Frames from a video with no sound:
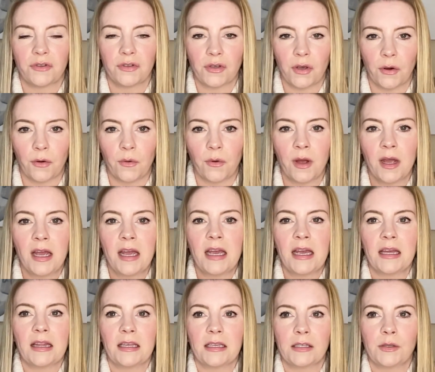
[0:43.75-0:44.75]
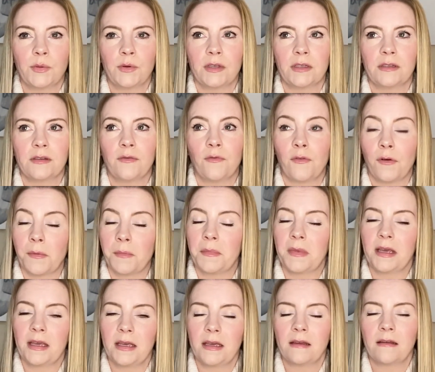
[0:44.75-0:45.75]
So this was for
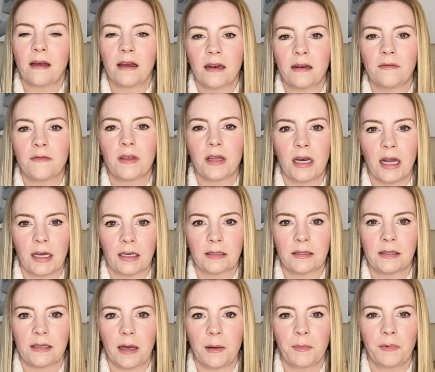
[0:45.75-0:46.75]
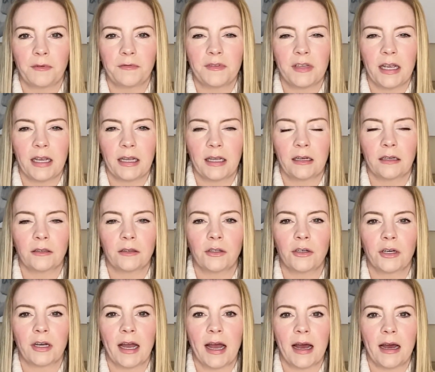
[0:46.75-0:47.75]
me kind of the next step of taking a
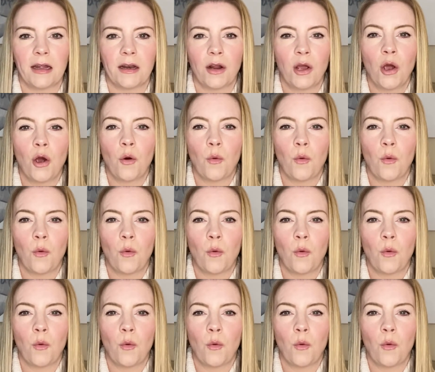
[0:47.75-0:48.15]
look at